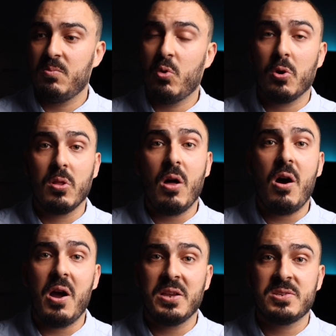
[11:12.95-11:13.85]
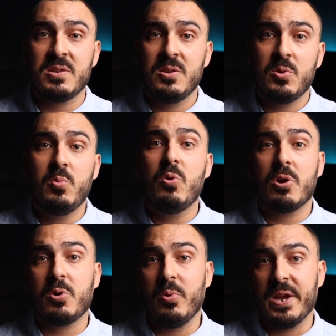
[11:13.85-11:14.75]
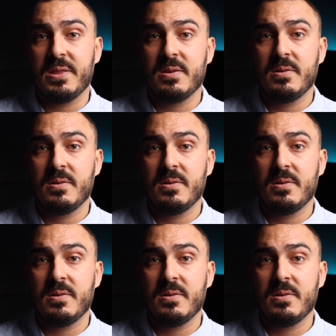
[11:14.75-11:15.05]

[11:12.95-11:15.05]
more logs to work with.